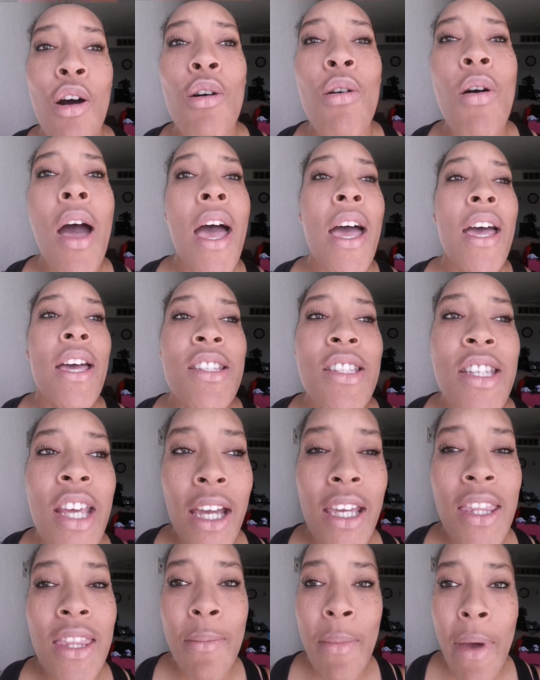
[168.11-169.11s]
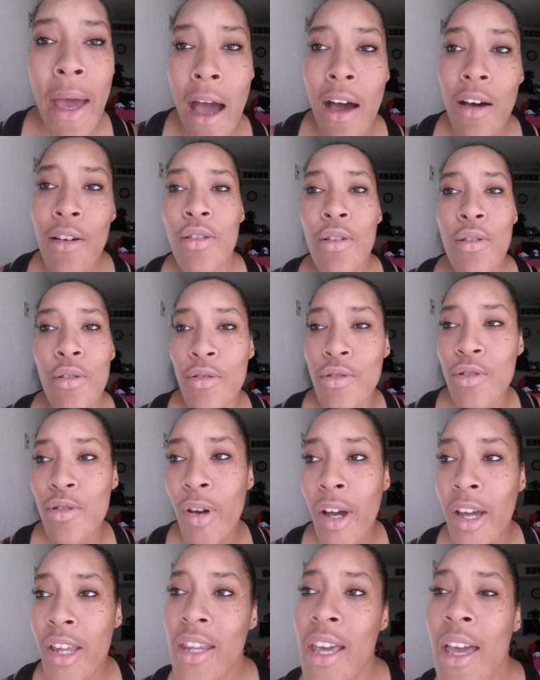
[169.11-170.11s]
Go check them out. Go
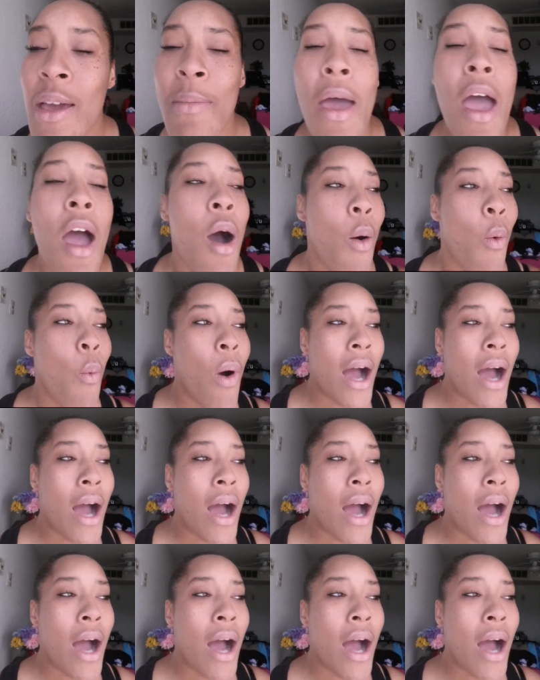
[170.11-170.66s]
join them.